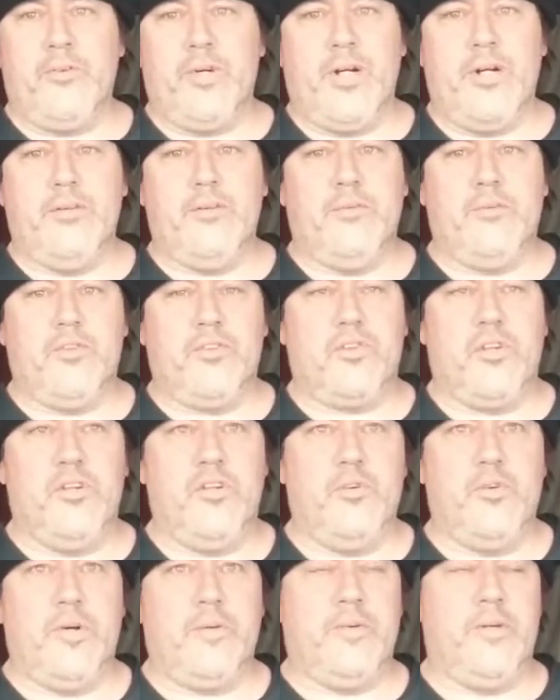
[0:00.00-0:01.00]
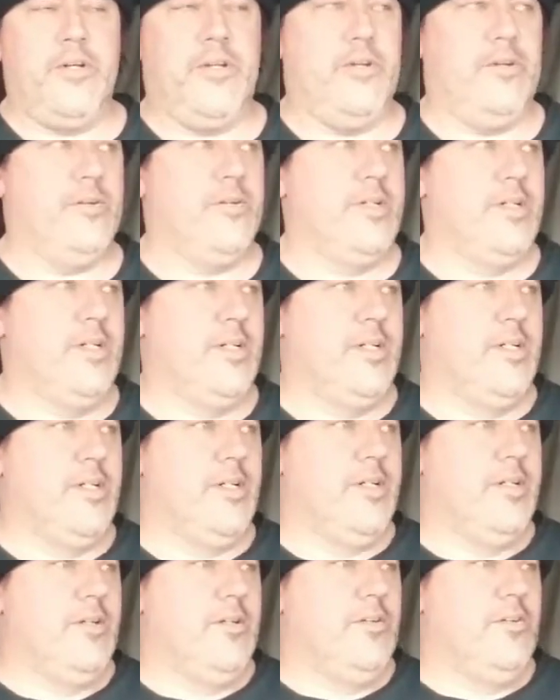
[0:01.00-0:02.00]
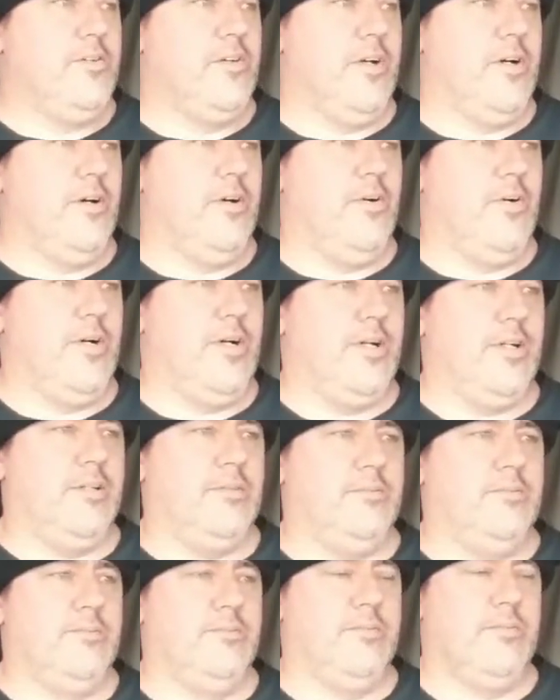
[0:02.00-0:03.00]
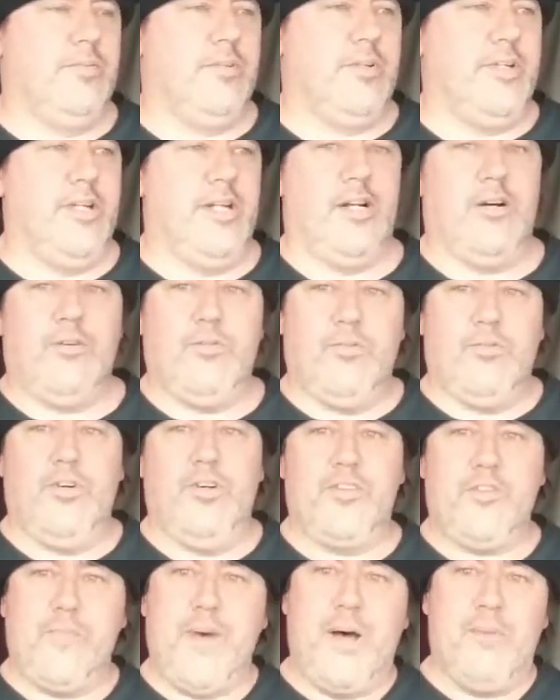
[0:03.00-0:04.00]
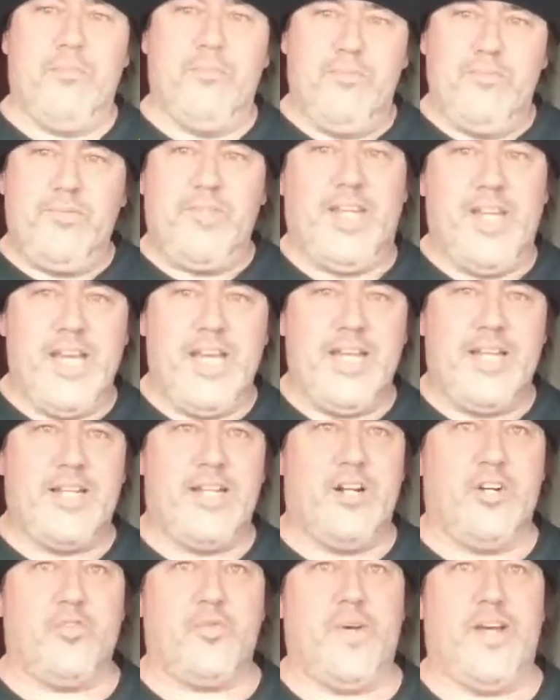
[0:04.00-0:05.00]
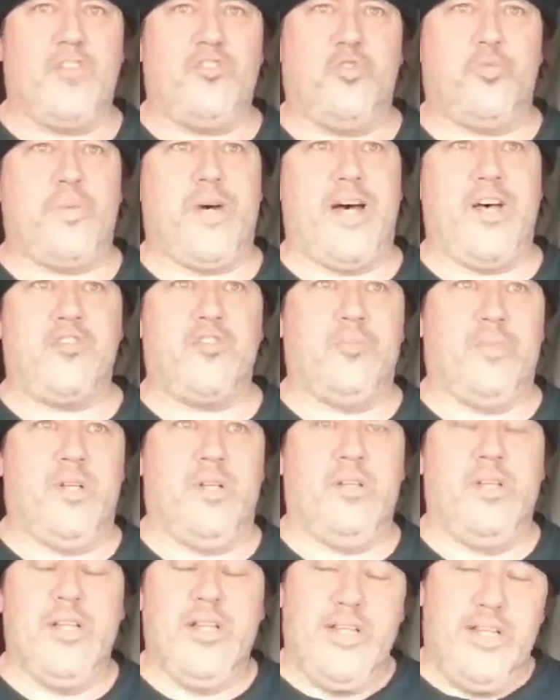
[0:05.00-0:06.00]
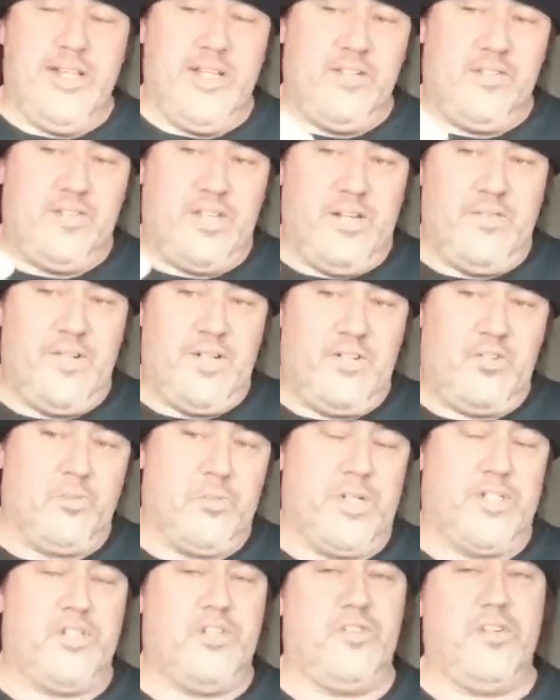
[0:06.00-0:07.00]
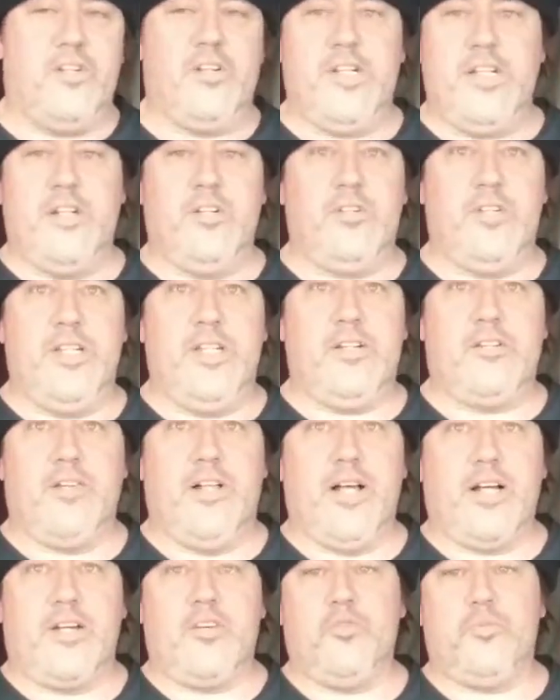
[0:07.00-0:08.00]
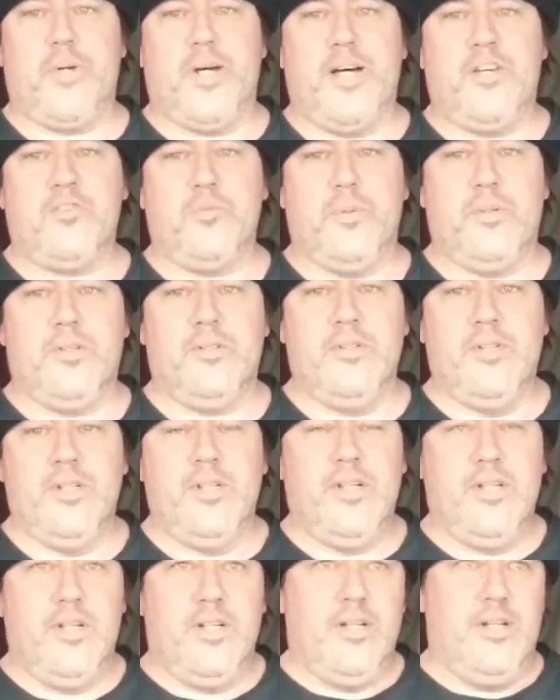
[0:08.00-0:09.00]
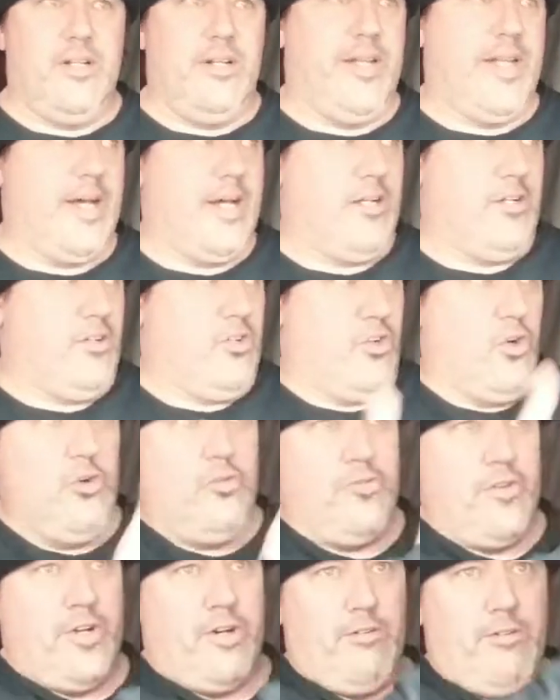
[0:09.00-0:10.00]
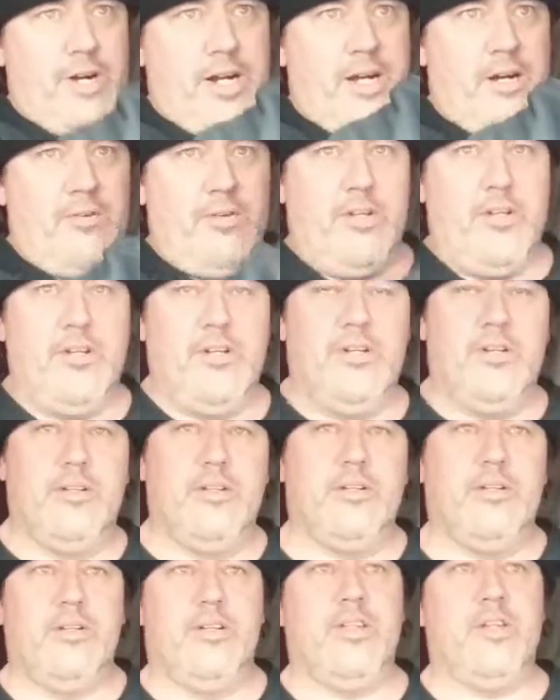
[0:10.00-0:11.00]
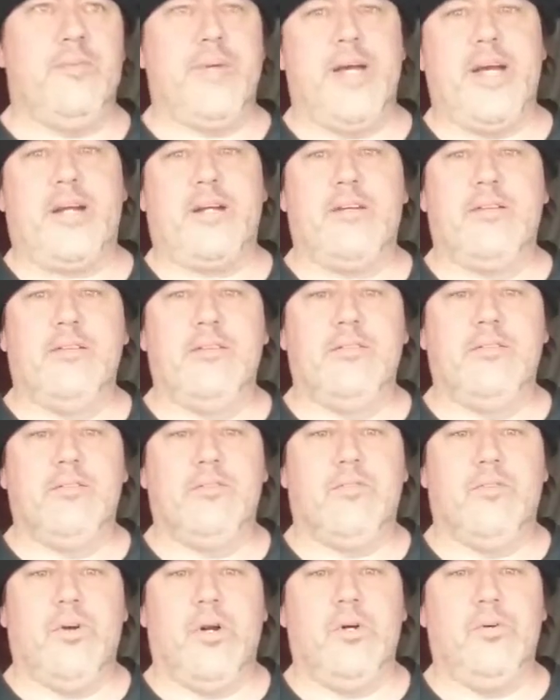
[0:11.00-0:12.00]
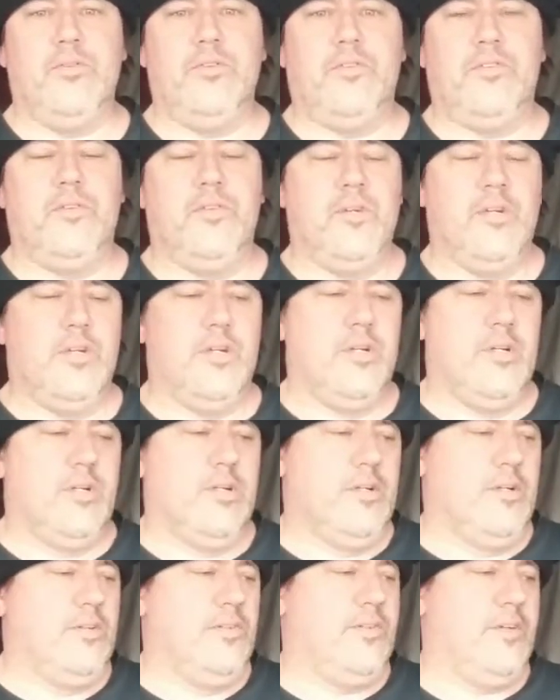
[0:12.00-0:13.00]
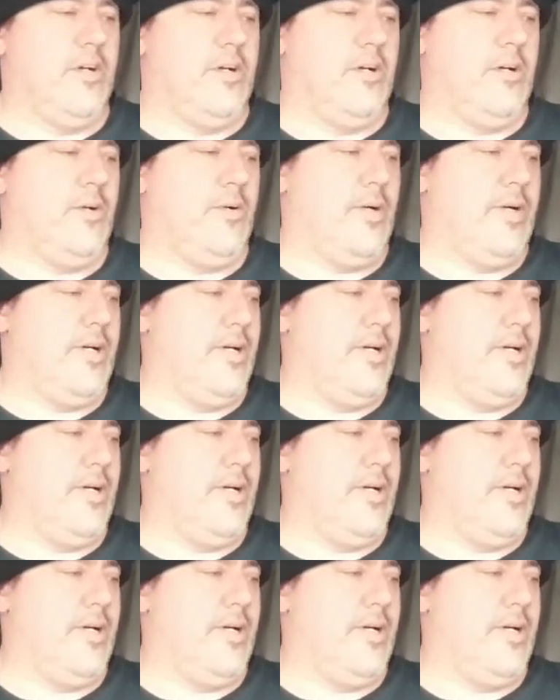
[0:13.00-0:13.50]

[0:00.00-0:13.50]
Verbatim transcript: route. I'm just going to do what I want to do. So, um, you know, it's about getting it there as fast as possible and saving as much of your DOT clock as possible, not goofing around in the back roads. So,